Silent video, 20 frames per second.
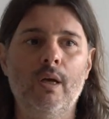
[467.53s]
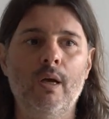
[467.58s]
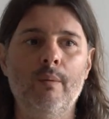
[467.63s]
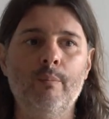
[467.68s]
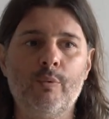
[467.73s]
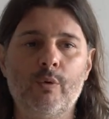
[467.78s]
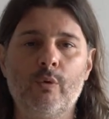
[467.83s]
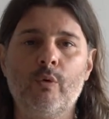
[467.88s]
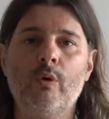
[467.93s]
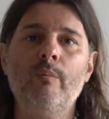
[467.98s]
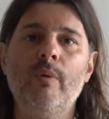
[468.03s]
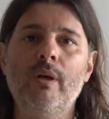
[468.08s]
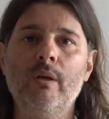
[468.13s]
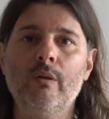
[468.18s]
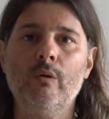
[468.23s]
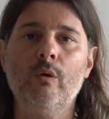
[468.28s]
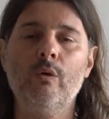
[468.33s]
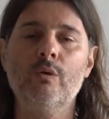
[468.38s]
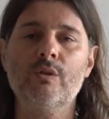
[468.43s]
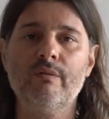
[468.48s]
and programming
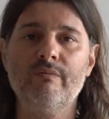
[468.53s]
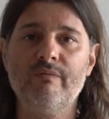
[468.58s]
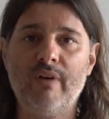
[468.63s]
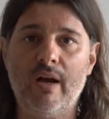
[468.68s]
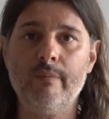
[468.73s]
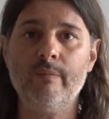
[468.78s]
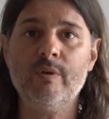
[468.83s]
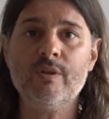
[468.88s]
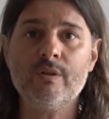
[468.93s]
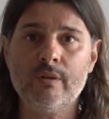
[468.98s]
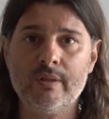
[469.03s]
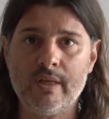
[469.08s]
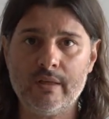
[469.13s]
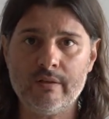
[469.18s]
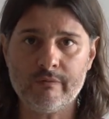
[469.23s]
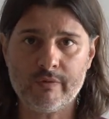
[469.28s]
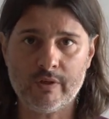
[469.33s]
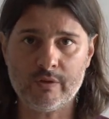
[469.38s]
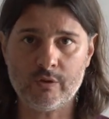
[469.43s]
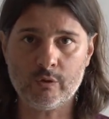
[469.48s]
those environments and that
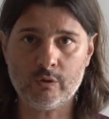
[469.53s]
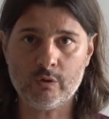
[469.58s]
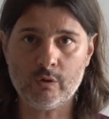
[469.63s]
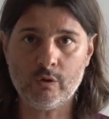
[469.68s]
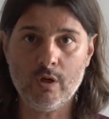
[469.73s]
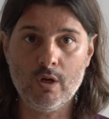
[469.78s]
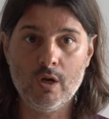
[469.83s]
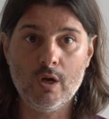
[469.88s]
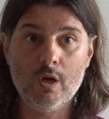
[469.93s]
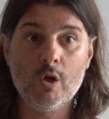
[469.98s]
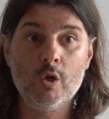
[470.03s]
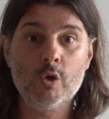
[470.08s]
infrastructure